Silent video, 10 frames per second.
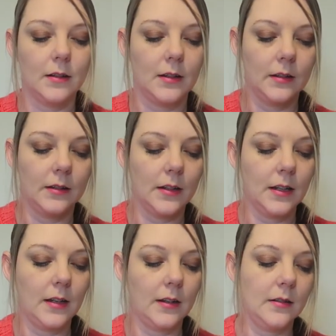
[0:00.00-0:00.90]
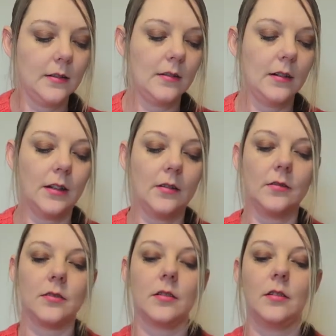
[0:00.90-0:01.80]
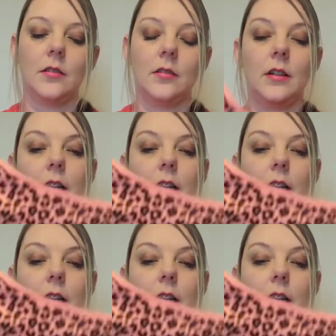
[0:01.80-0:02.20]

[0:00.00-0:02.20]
And then I got her